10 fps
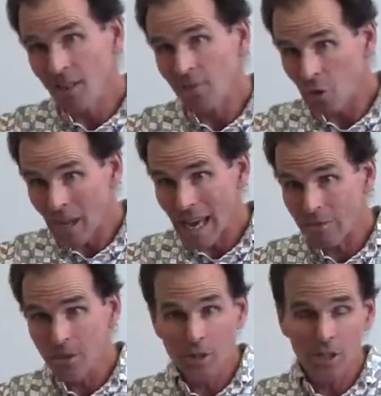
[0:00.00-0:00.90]

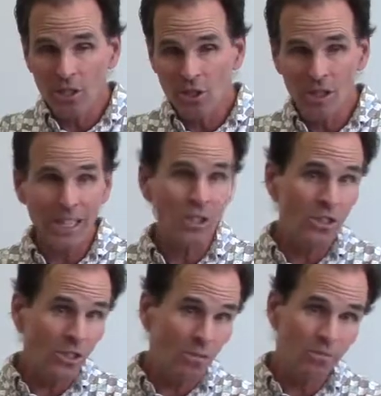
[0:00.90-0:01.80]
vocabulary
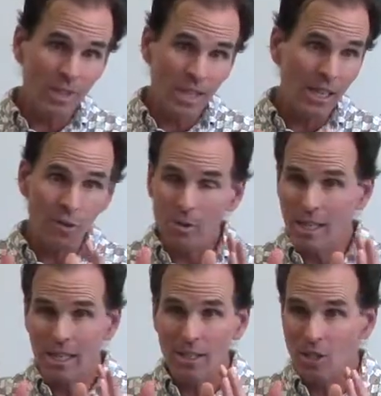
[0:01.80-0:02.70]
instruction,
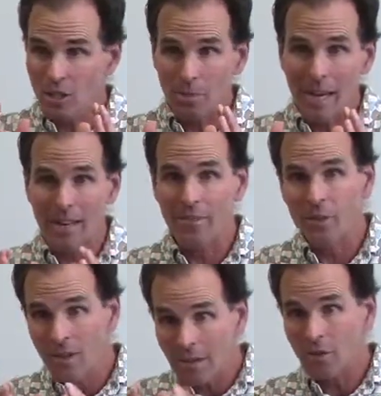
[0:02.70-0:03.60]
in just about every
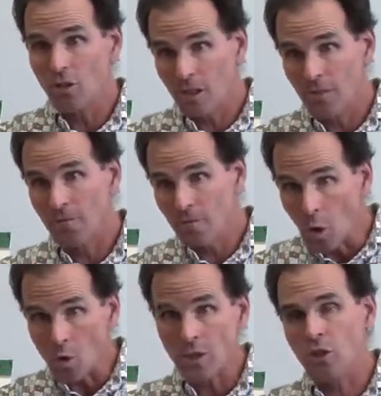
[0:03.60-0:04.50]
level is going to
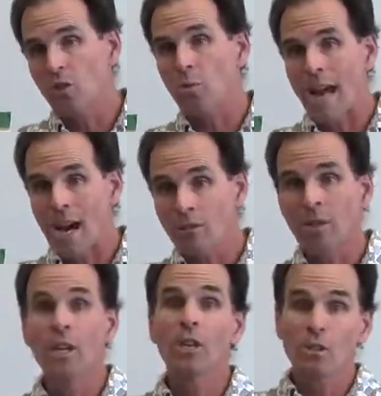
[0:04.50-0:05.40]
focus around
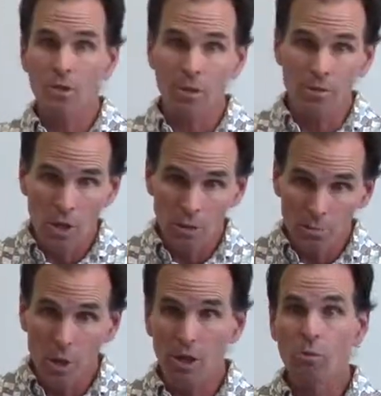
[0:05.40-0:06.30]
sort of
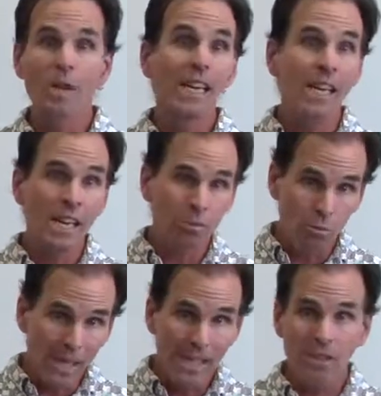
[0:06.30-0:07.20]
book reading,
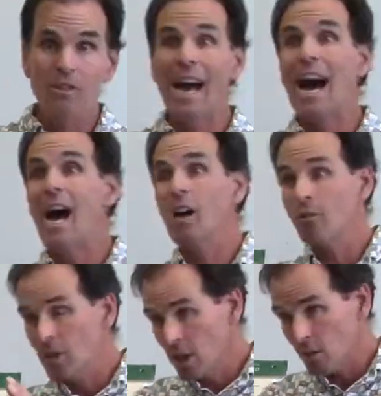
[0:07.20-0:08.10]
read aloud,